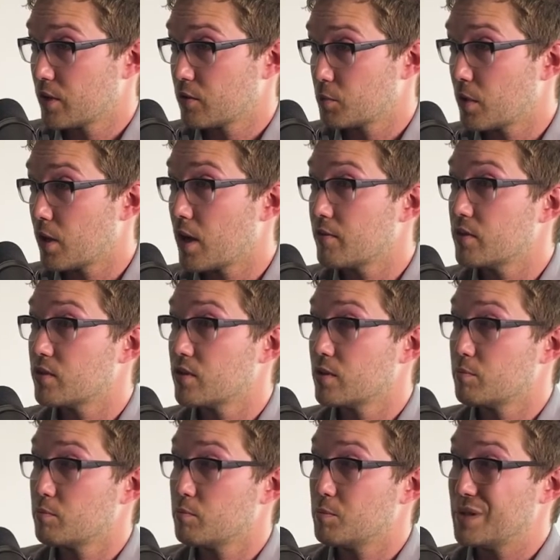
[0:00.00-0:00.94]
but
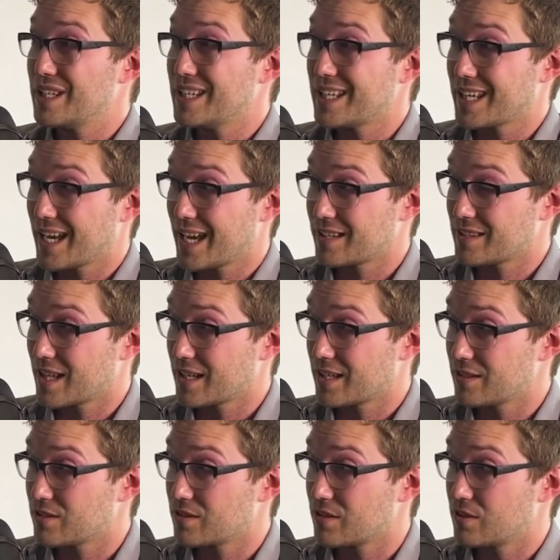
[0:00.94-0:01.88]
obviously being at that
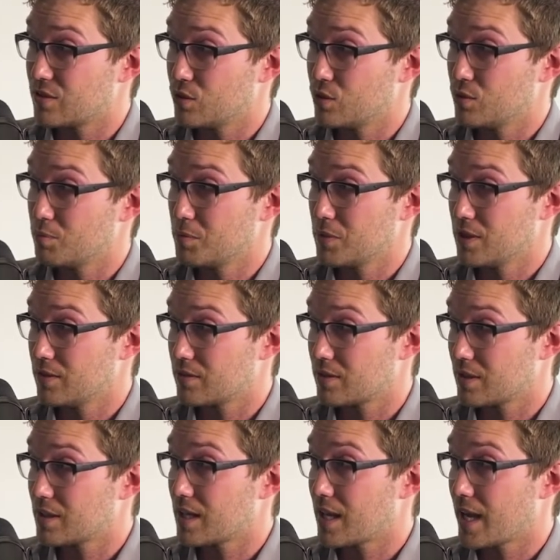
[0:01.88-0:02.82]
institute means
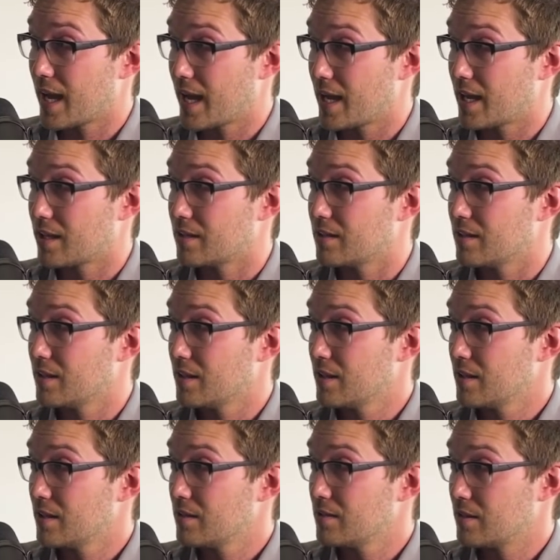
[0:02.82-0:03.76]
that they had
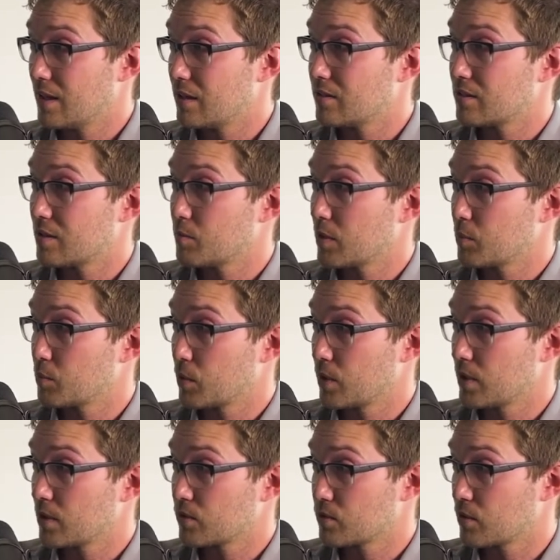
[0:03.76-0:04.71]
done something
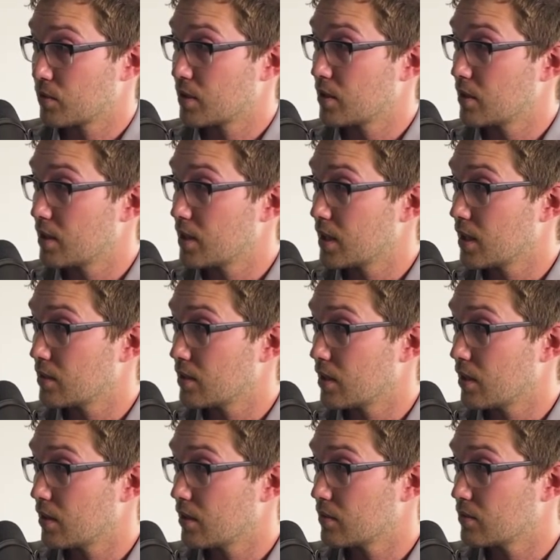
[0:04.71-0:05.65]
pretty extraordinary to get
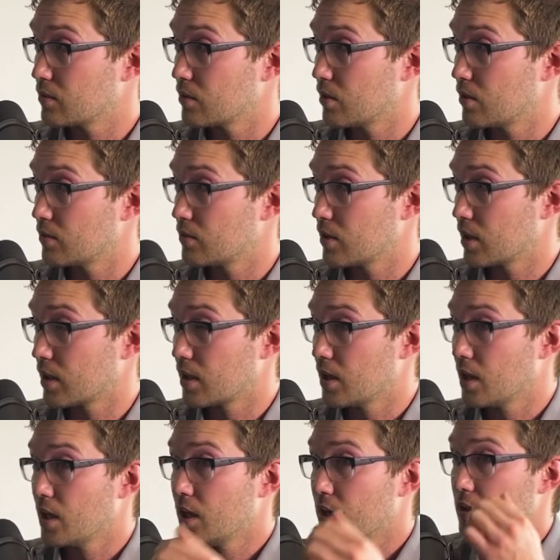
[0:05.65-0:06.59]
there. So it's like
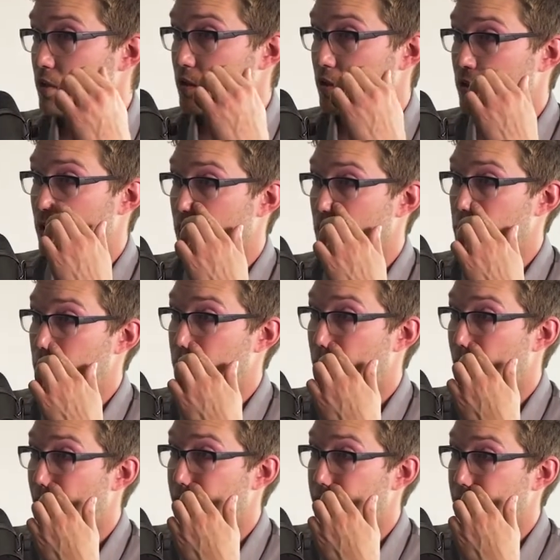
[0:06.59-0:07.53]
you're going to be
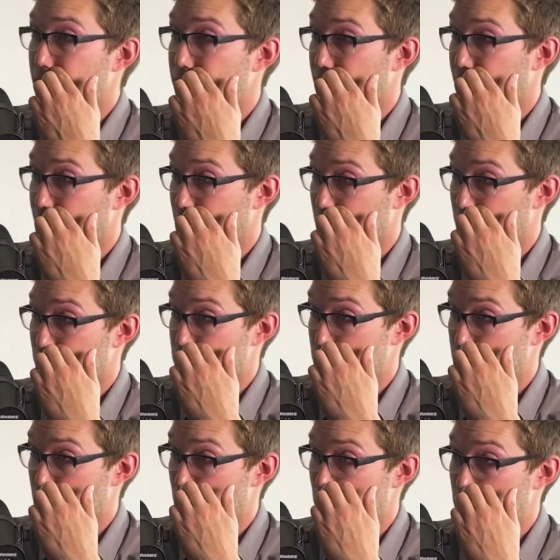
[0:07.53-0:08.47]
riding on that kind of
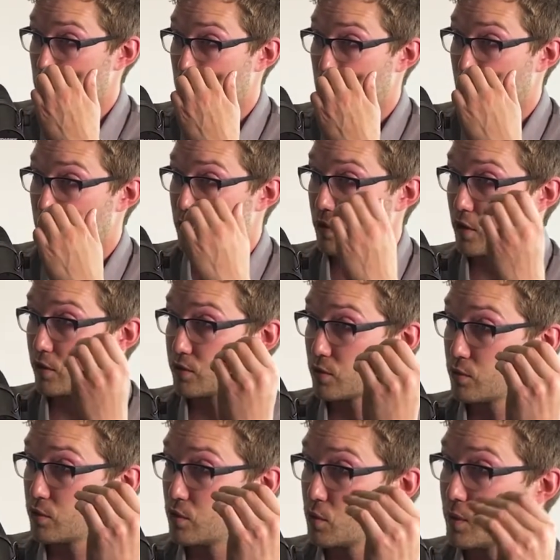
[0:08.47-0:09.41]
train, but you're
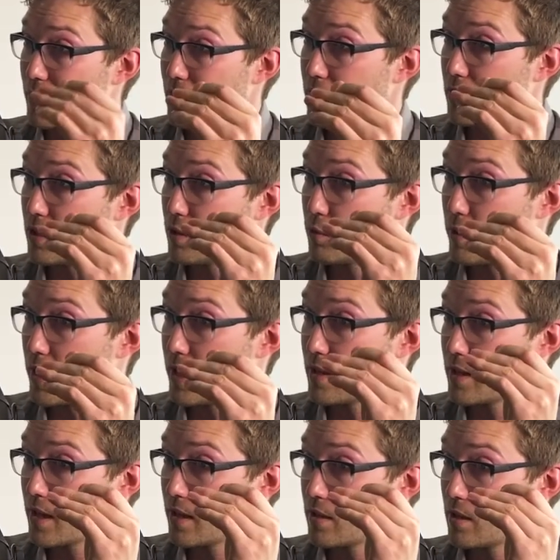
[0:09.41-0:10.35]
also doing it in a
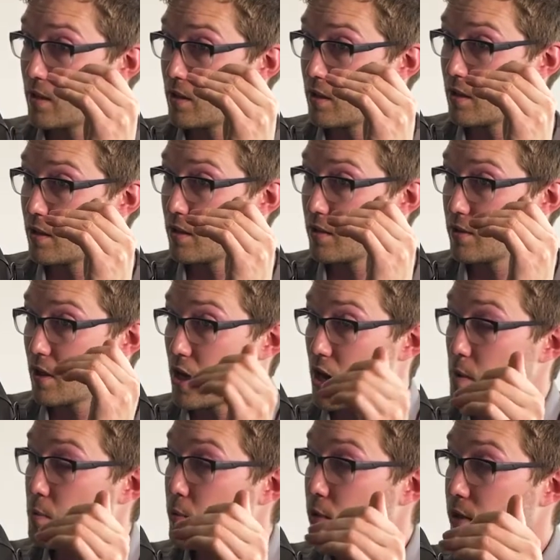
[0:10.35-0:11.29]
way that the
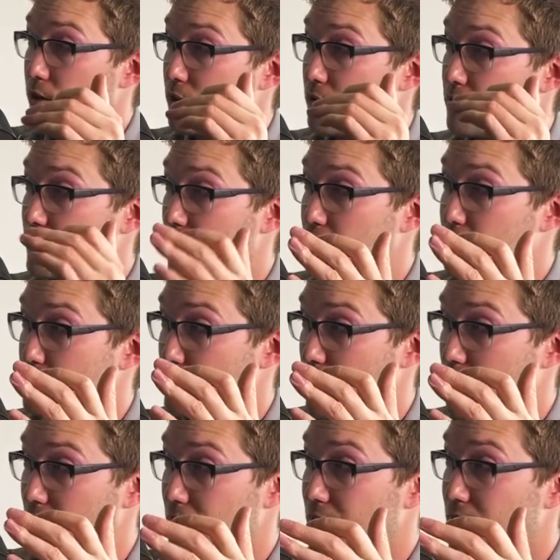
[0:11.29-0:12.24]
operator of said
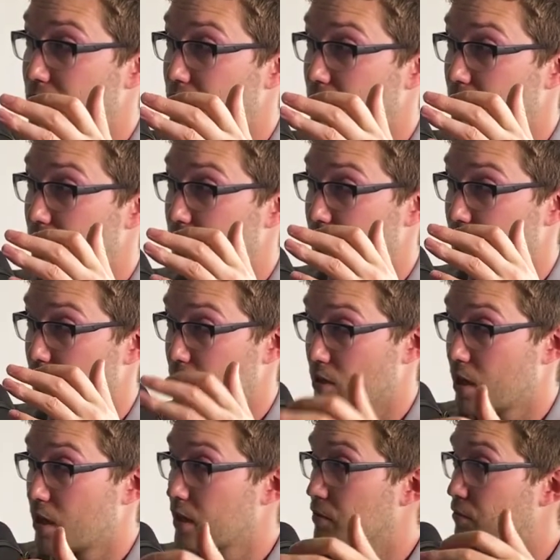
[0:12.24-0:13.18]
train is still
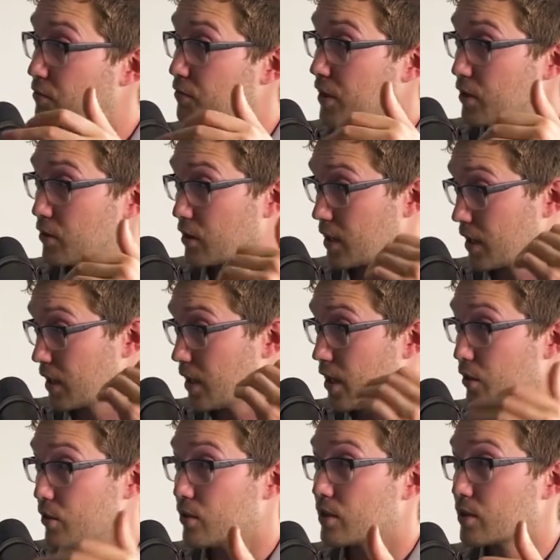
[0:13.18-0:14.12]
young and figuring it
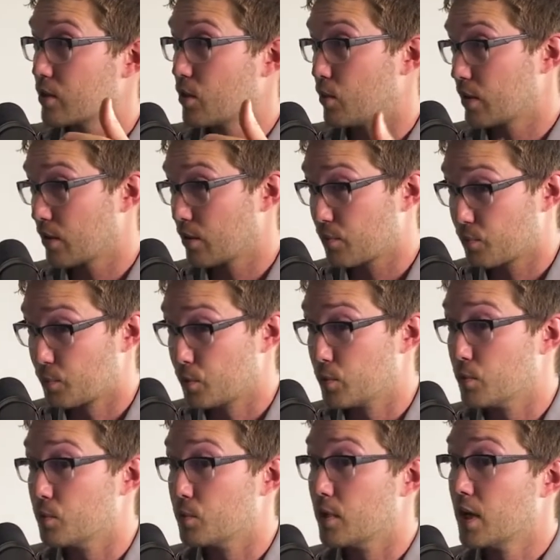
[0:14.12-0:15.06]
out and going
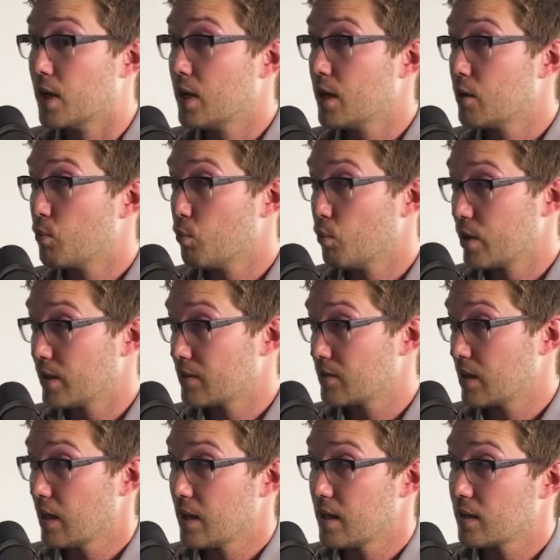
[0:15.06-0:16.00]
through what it
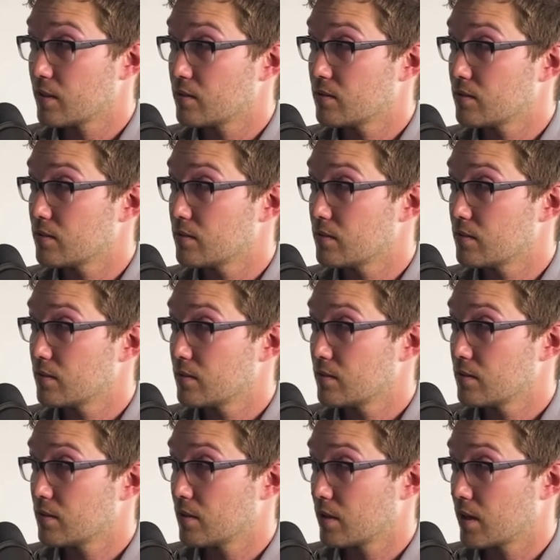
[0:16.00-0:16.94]
takes
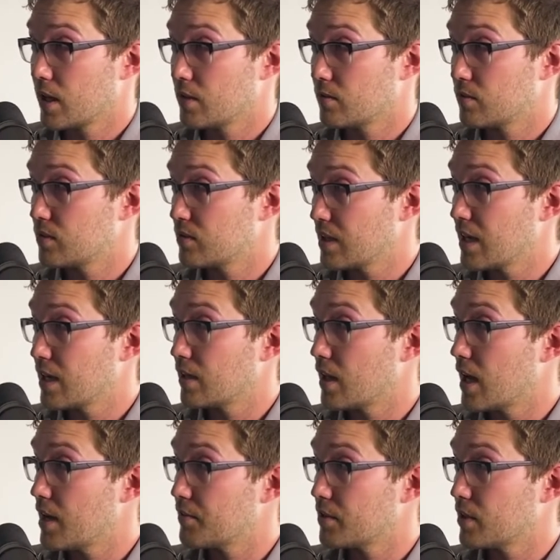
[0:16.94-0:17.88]
to kind of stay
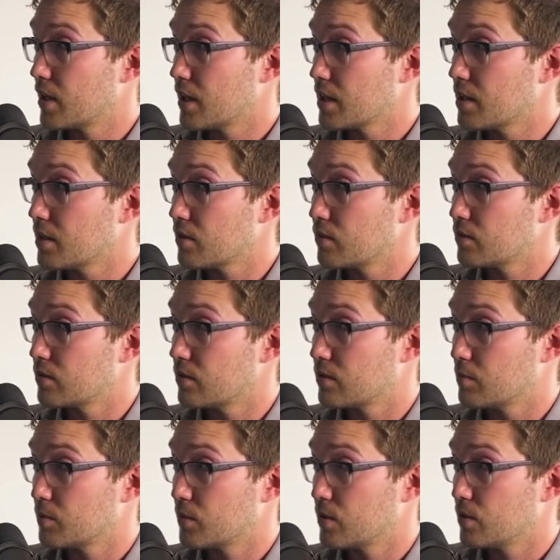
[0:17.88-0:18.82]
alive in that ecosystem too.